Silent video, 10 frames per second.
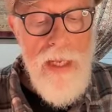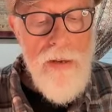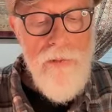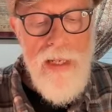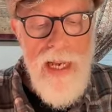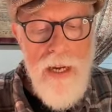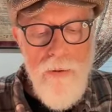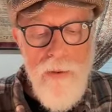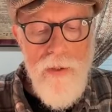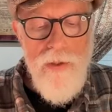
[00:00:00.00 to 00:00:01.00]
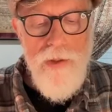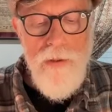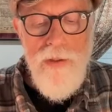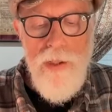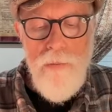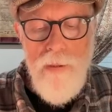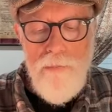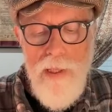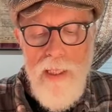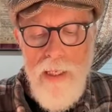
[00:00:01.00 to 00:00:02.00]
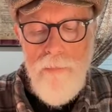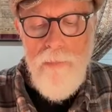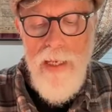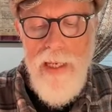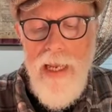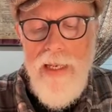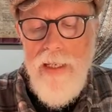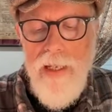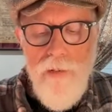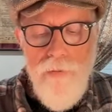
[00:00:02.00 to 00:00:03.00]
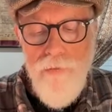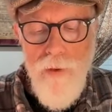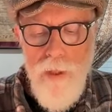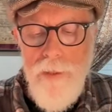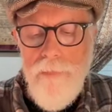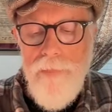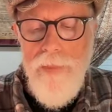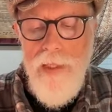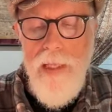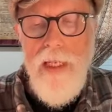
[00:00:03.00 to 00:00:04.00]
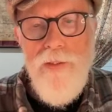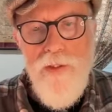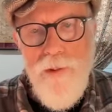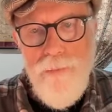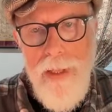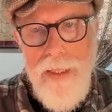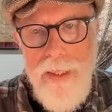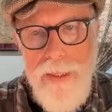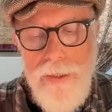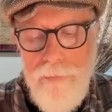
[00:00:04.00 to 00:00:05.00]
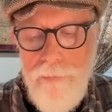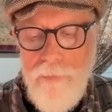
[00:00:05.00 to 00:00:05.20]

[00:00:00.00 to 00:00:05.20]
Every hour or so, she would pick up my aching foot and smell it.